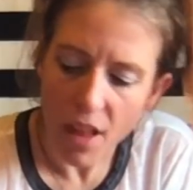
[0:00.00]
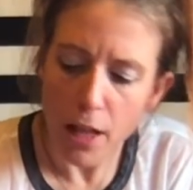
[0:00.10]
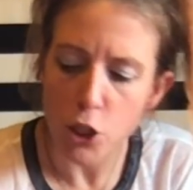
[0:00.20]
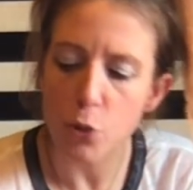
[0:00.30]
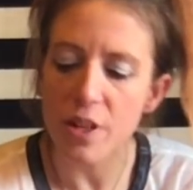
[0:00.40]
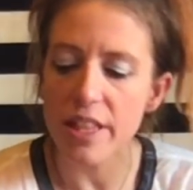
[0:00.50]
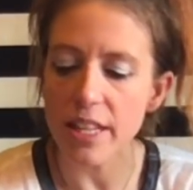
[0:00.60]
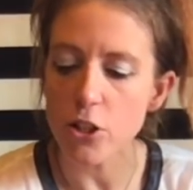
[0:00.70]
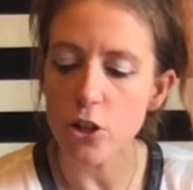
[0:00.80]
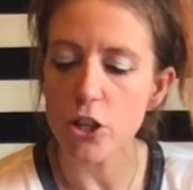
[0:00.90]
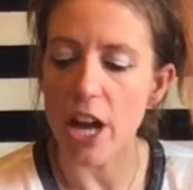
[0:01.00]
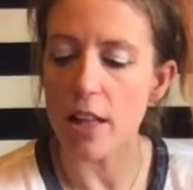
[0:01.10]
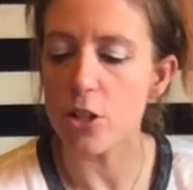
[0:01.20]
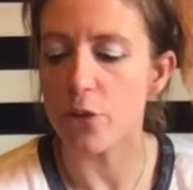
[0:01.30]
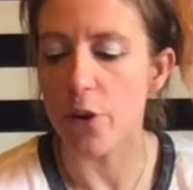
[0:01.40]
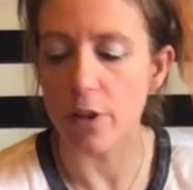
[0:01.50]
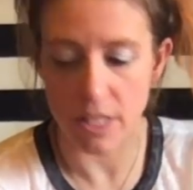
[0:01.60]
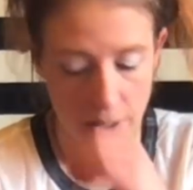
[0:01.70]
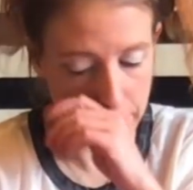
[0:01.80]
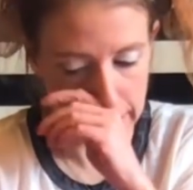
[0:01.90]
So with this, your challenger
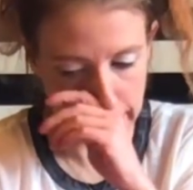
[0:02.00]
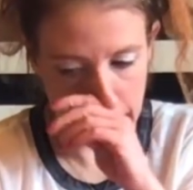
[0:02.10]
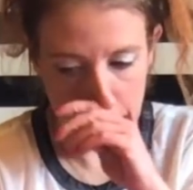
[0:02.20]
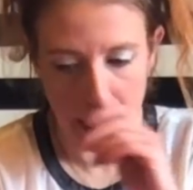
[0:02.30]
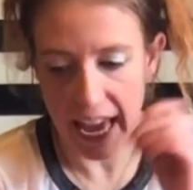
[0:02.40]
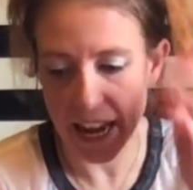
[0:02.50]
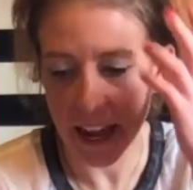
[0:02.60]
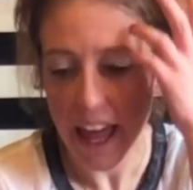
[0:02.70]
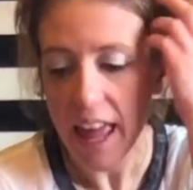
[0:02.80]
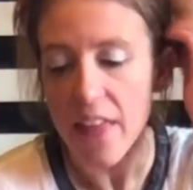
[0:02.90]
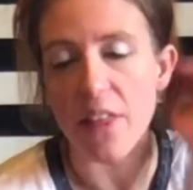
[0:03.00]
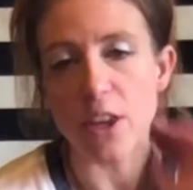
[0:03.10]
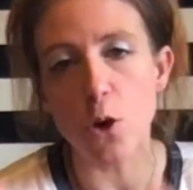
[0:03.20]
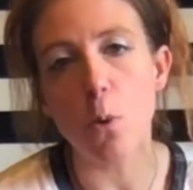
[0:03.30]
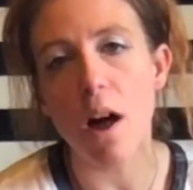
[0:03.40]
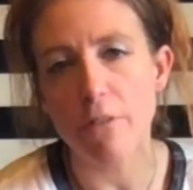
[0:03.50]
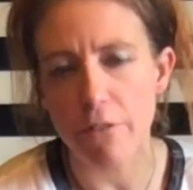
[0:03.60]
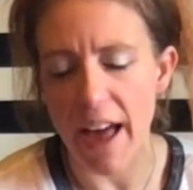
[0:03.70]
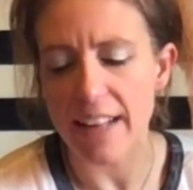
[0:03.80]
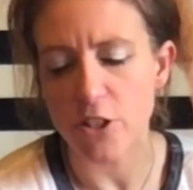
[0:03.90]
focus to me is indicating that you want
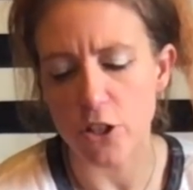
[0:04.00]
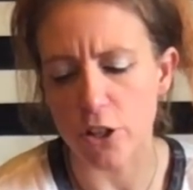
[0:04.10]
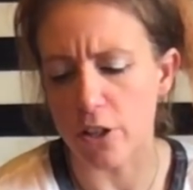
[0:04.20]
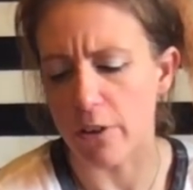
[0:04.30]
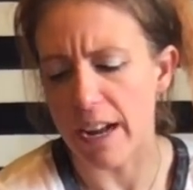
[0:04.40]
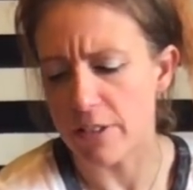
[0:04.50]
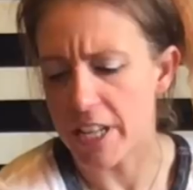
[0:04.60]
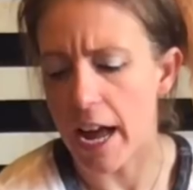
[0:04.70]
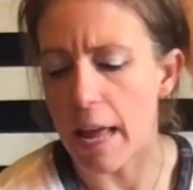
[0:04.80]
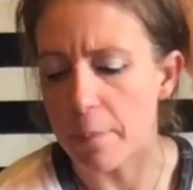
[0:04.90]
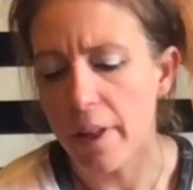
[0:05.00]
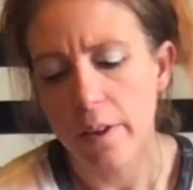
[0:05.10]
fast turnaround time.